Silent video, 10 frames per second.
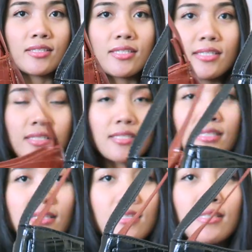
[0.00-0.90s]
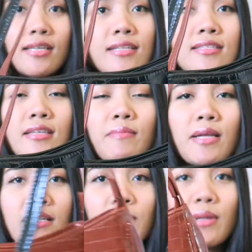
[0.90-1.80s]
just, yeah, it's same
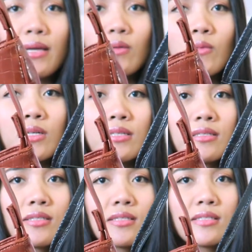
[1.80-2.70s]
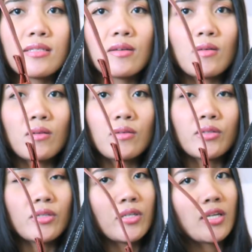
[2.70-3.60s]
like the black one, just the
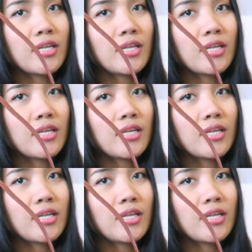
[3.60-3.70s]
color is